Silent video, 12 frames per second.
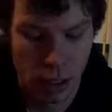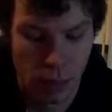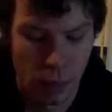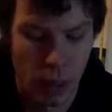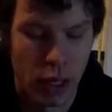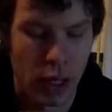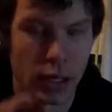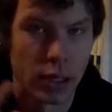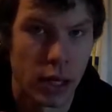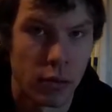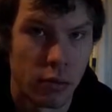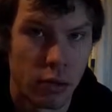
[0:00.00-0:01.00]
but it's
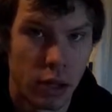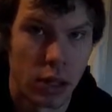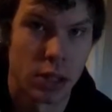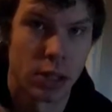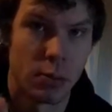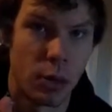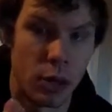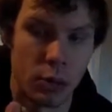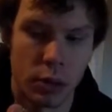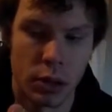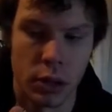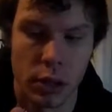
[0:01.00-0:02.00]
a really small one.